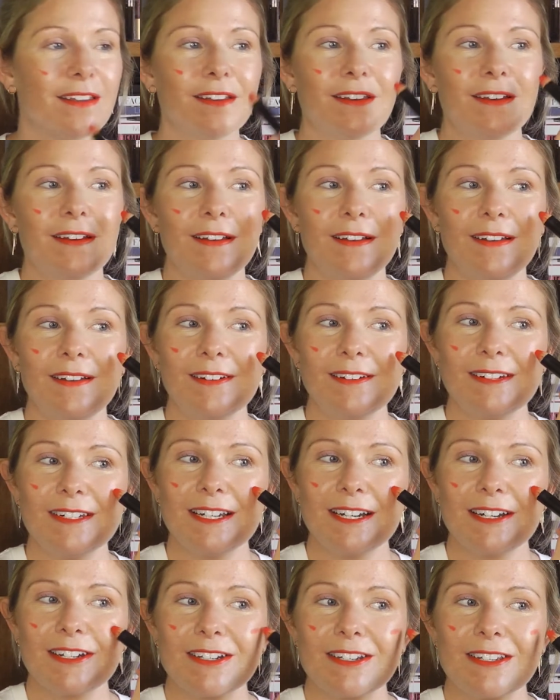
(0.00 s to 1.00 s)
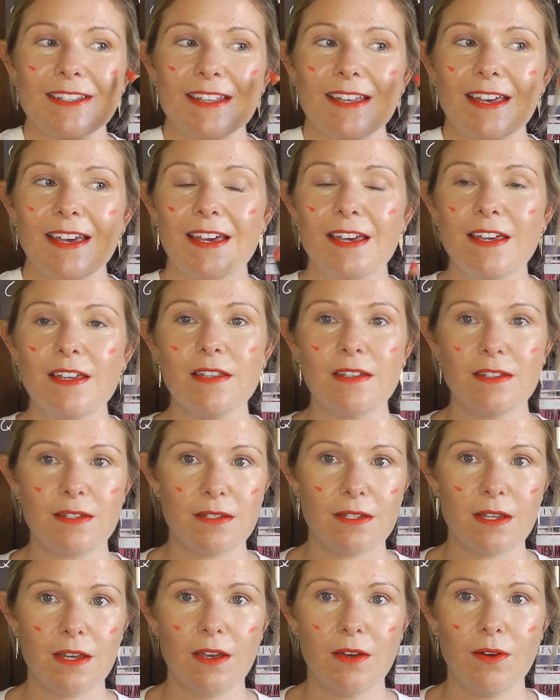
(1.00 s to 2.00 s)
and a little dash there,
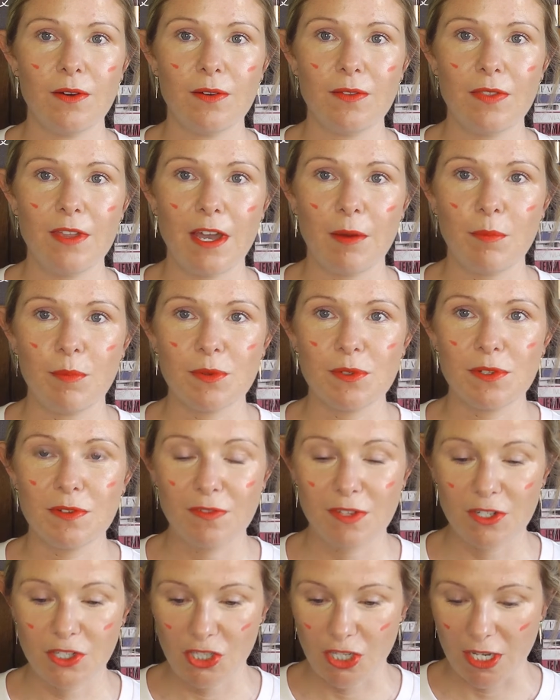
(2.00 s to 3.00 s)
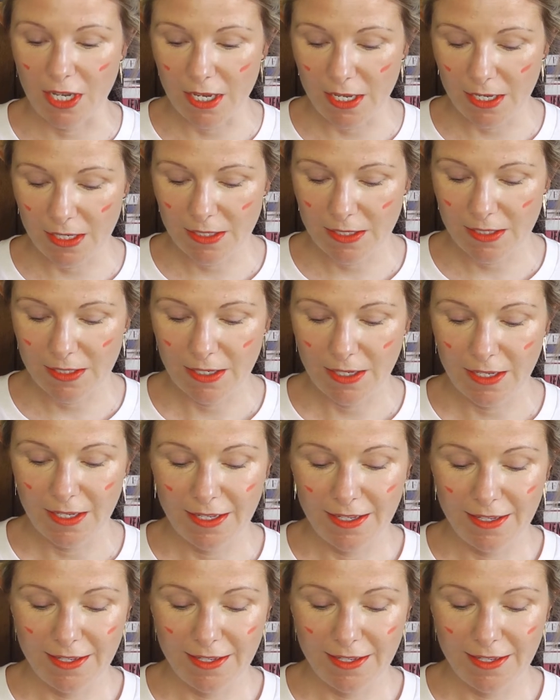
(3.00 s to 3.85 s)
so on the apples of the cheeks,